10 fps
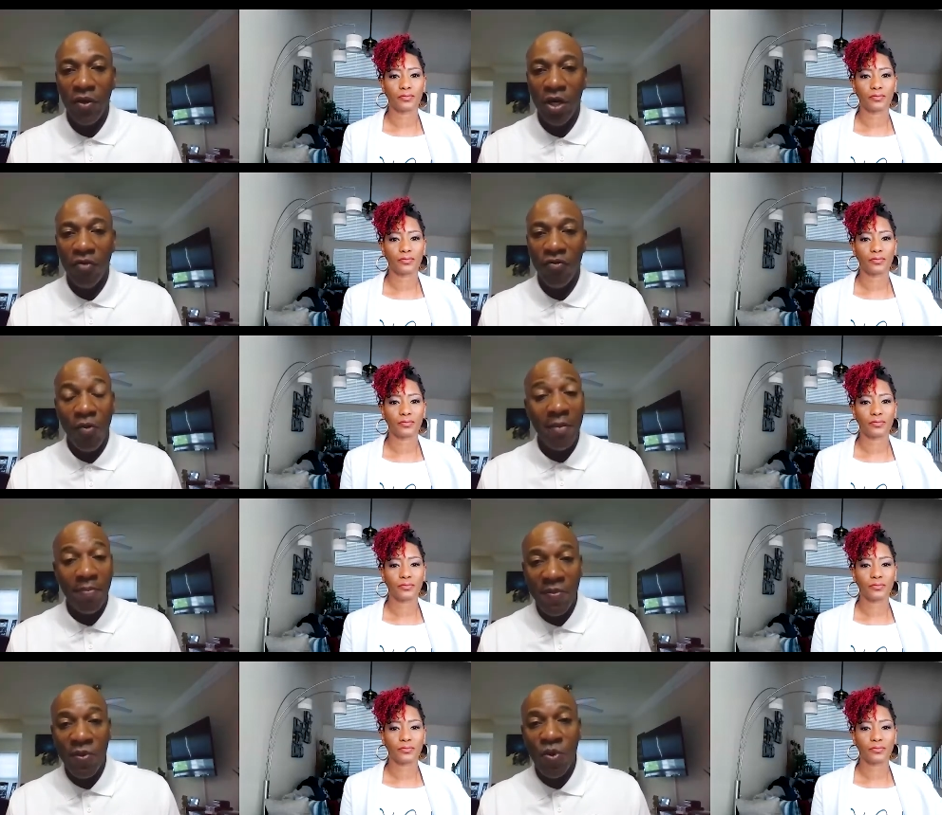Speaker 1: of white
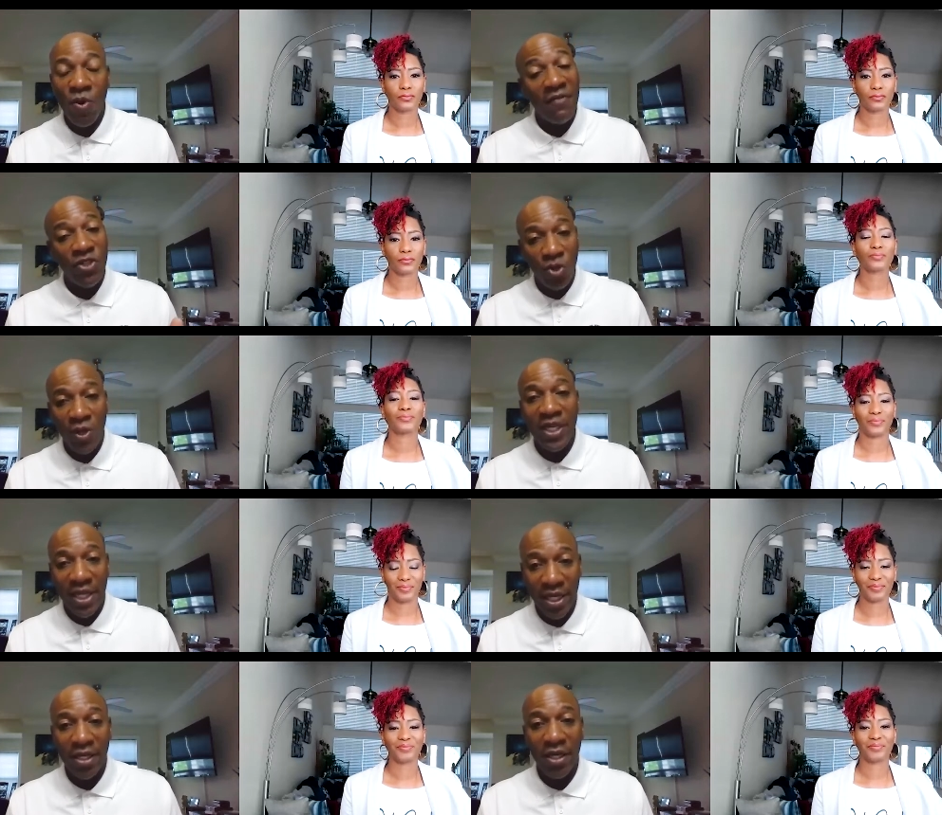people who have joined
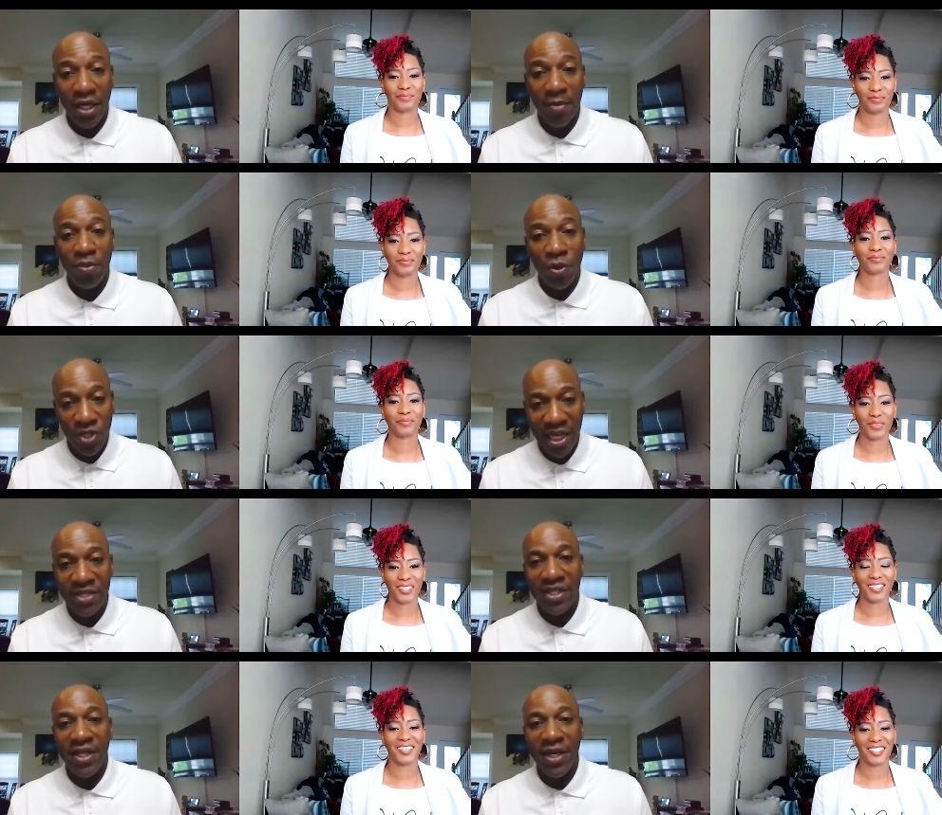in in
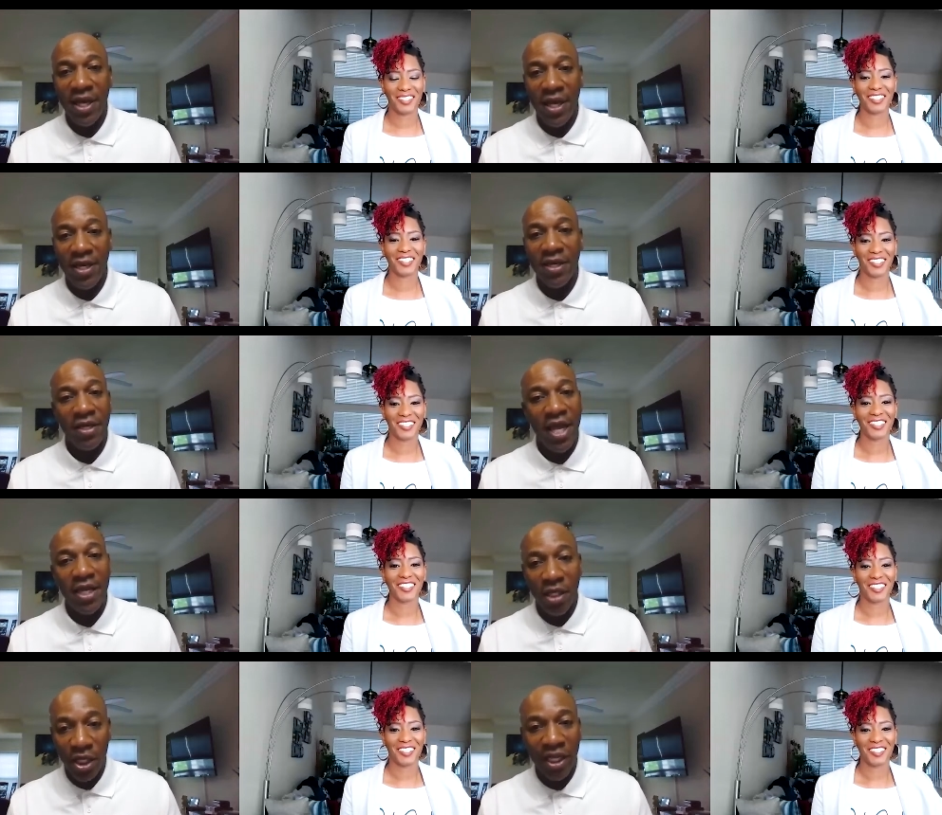protesting and
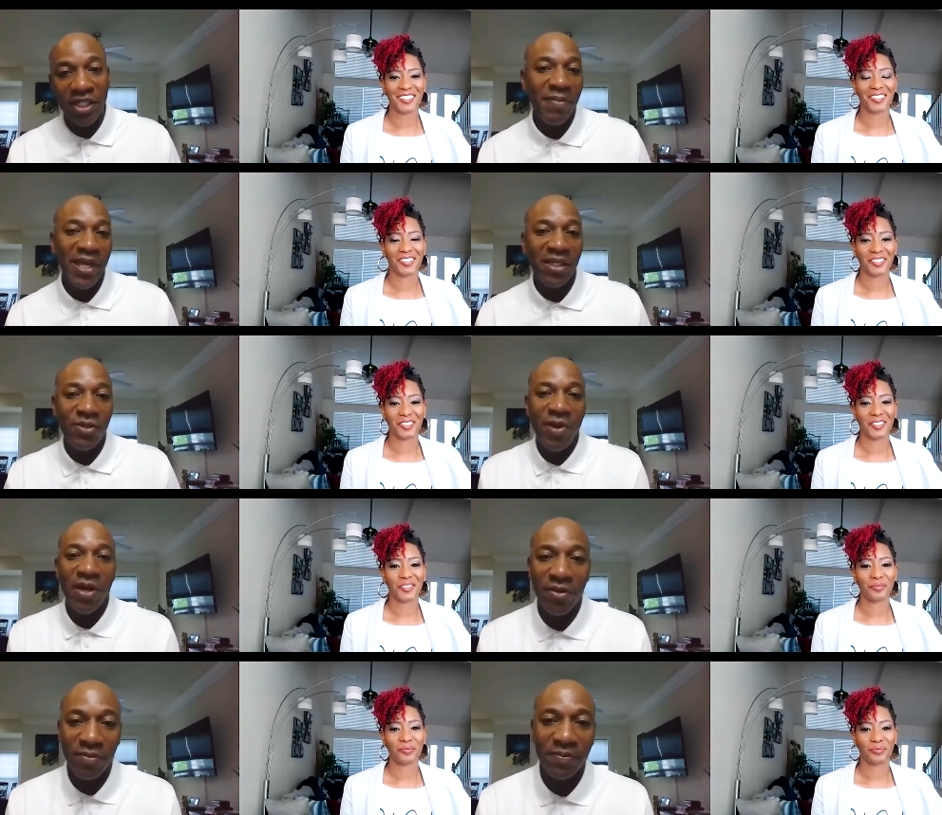and looking to make this
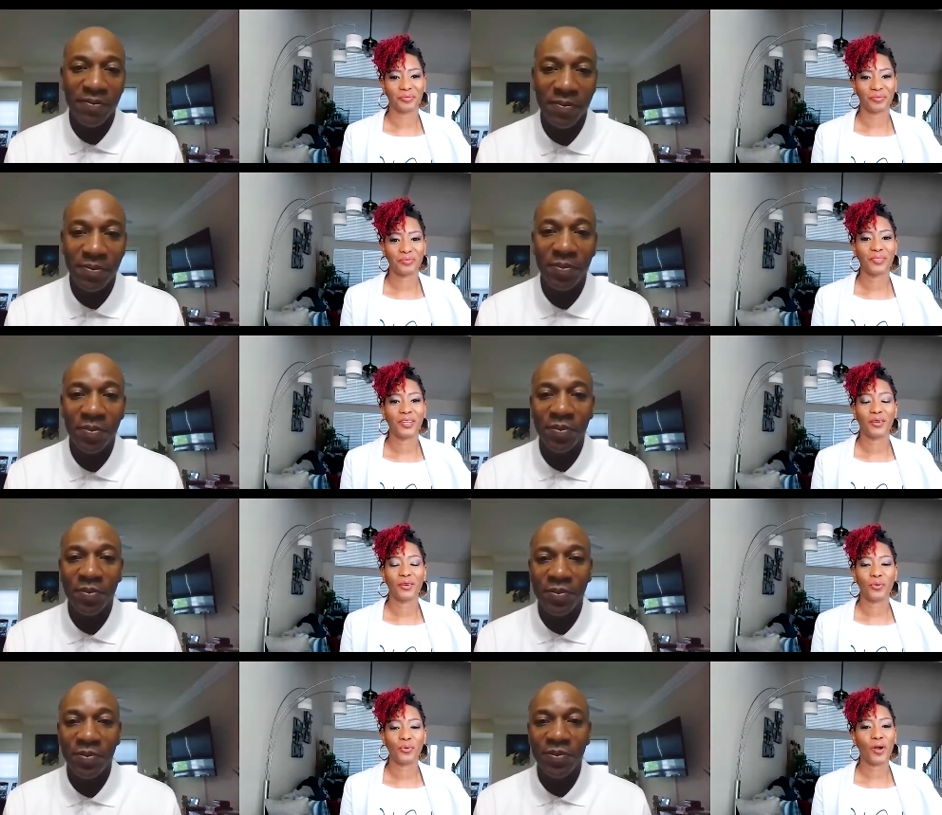better?
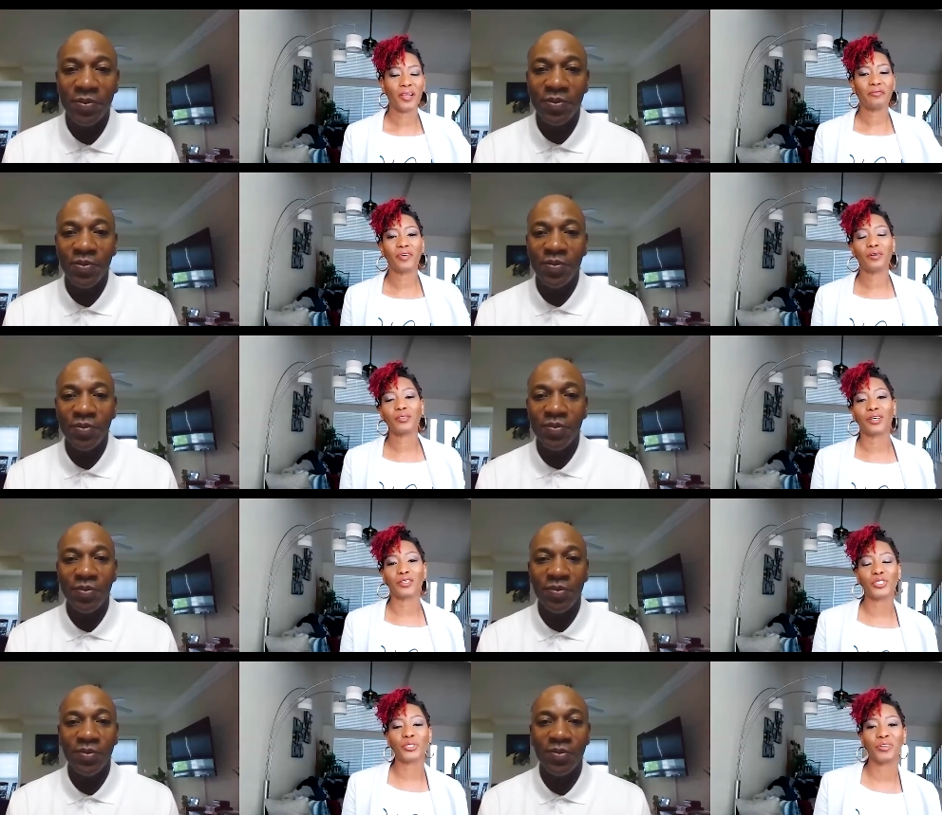
Speaker 2: White folks
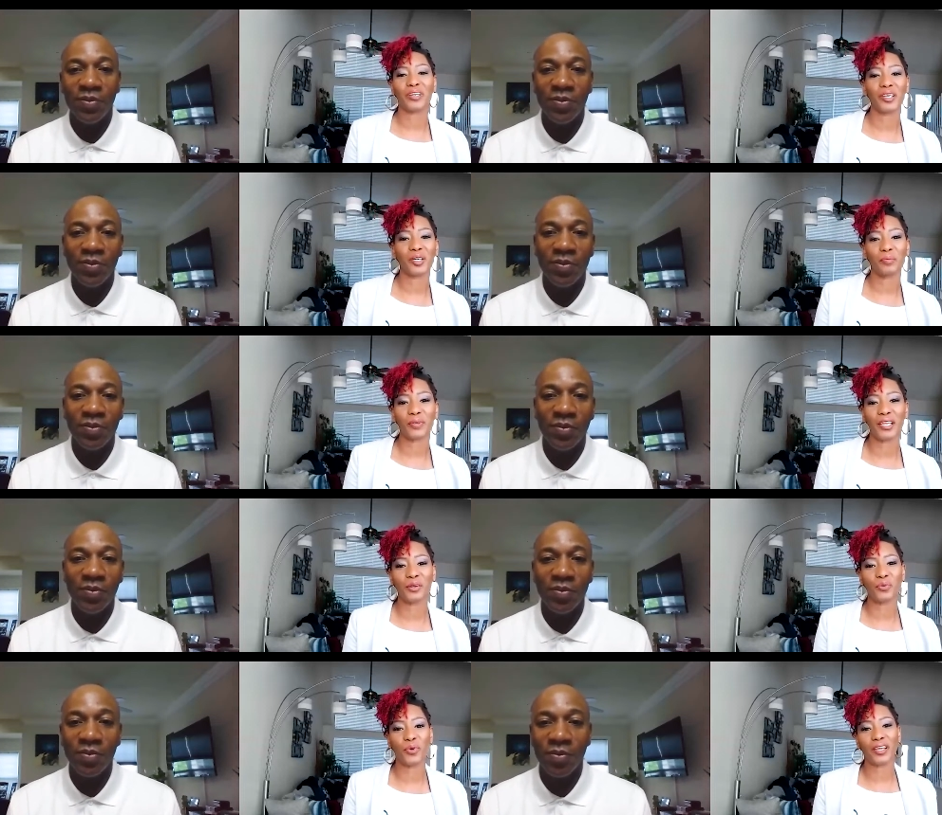are showing up
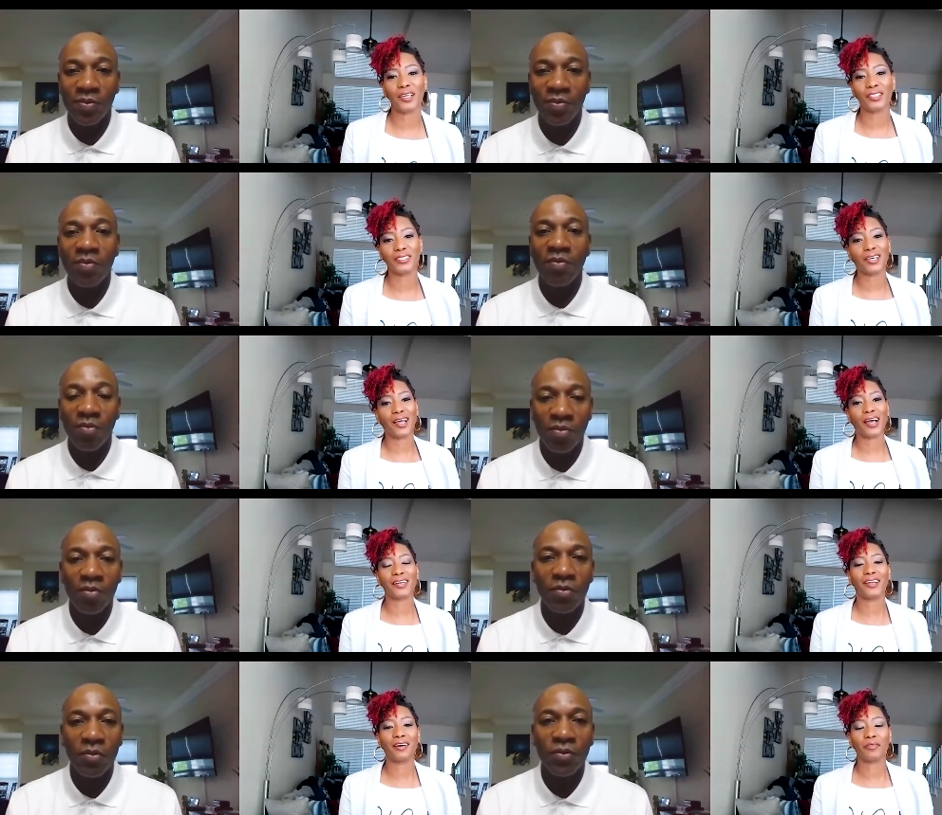in ways that I
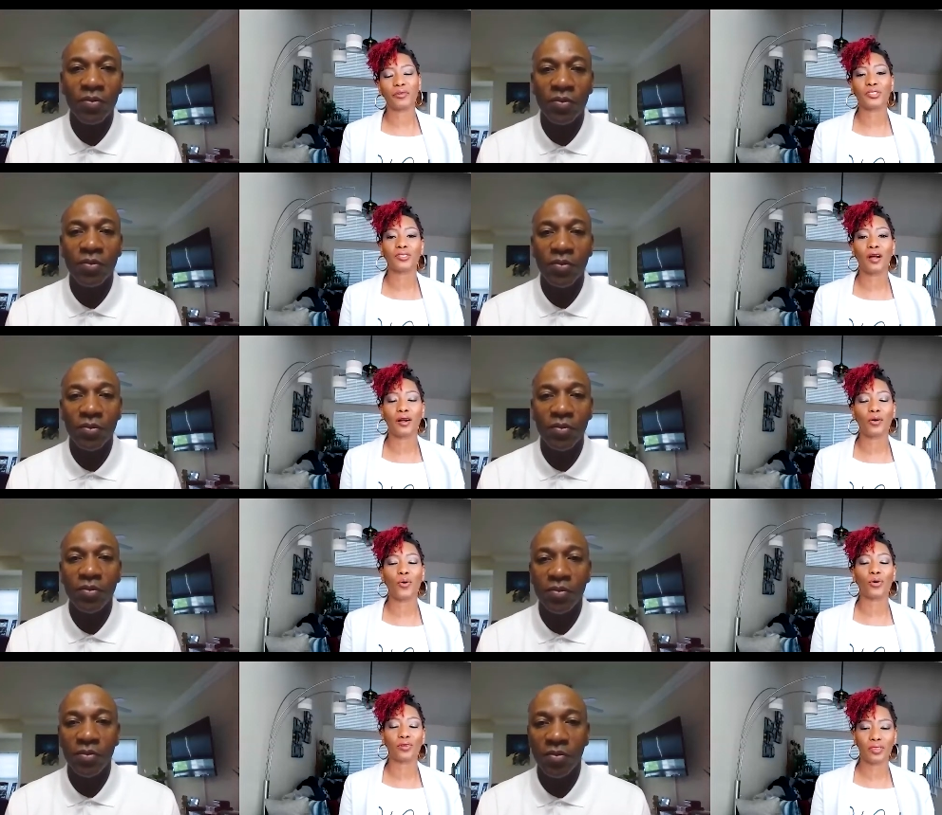never saw
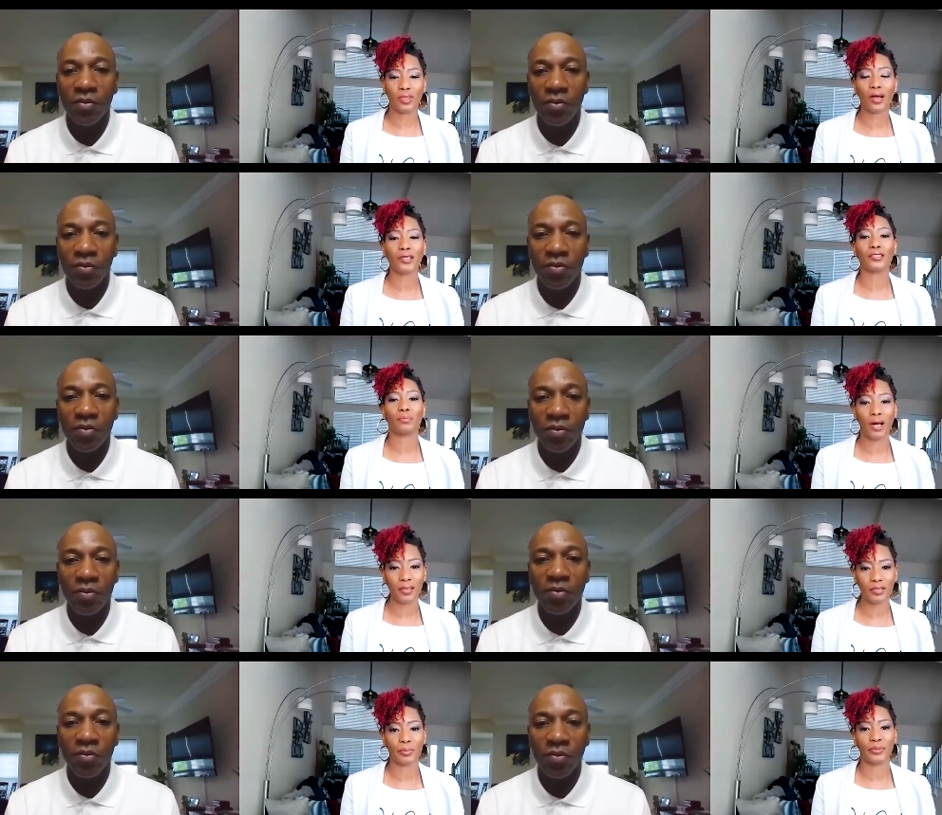or thought
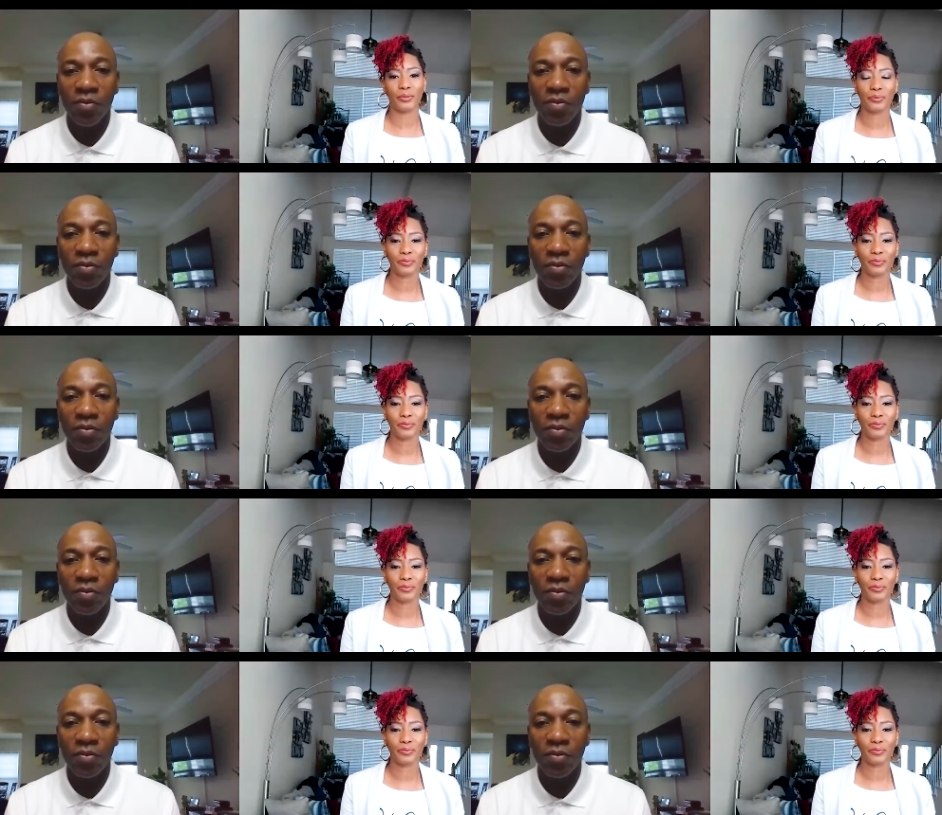possible.